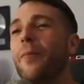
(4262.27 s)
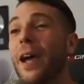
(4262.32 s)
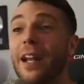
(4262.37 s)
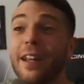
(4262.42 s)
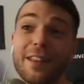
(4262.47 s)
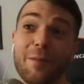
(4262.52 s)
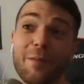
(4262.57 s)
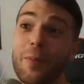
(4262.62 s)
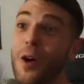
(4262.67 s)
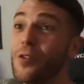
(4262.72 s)

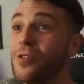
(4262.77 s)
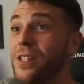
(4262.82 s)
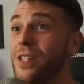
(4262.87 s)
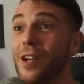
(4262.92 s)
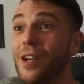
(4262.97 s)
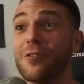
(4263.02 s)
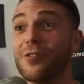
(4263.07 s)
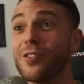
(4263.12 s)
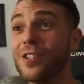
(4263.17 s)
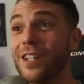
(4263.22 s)
the
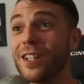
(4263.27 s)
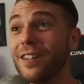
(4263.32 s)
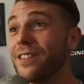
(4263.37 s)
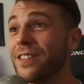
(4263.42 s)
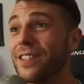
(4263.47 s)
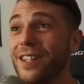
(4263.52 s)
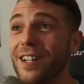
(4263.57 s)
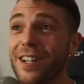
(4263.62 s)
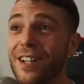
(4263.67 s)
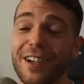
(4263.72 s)
Bozzio jeans,
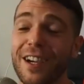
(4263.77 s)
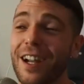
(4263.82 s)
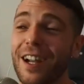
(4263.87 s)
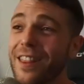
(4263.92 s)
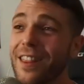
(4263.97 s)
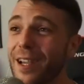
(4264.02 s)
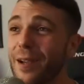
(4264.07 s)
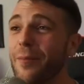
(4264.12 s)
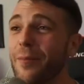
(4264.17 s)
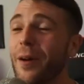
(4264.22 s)
you got to
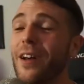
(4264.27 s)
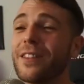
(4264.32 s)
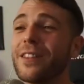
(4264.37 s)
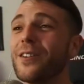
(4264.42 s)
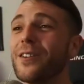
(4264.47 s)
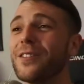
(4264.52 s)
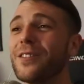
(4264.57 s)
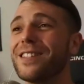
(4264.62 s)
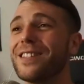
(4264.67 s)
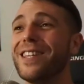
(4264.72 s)
think about
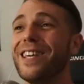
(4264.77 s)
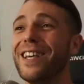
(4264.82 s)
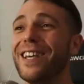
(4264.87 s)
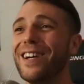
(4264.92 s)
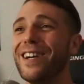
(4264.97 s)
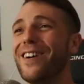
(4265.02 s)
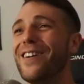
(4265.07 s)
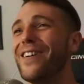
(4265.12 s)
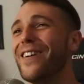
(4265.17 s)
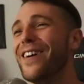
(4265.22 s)
those
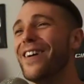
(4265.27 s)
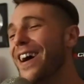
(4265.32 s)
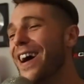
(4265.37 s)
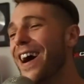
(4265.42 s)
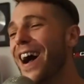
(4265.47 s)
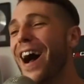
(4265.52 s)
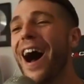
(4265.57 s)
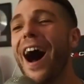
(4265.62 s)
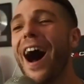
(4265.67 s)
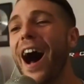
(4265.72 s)
too.
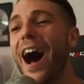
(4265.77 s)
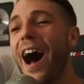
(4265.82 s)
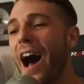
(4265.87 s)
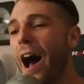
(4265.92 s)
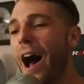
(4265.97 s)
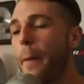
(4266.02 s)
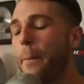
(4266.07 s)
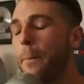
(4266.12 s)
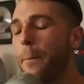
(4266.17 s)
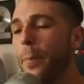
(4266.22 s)

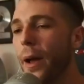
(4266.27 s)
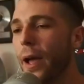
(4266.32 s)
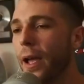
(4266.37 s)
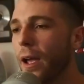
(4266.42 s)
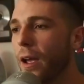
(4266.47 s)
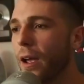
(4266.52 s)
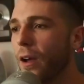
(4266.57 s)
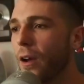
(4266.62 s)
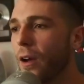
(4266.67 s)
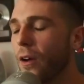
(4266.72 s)
But
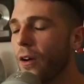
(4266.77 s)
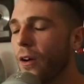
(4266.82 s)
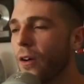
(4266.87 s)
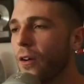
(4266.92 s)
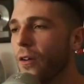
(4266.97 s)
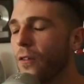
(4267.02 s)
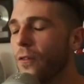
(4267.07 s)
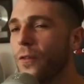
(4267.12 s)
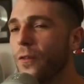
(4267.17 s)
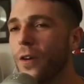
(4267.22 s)

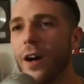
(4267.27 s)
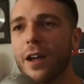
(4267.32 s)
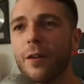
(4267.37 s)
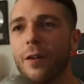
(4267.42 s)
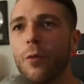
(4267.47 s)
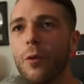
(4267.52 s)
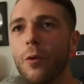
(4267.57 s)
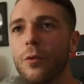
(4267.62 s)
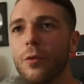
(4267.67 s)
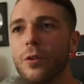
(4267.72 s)
fuck,
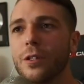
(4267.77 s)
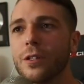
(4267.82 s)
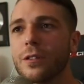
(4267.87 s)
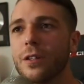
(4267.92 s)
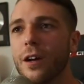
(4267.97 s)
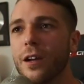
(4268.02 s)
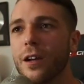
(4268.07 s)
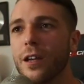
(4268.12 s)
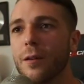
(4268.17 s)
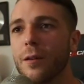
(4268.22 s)
what were we just
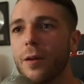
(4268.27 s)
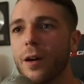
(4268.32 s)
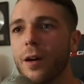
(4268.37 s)
talking about?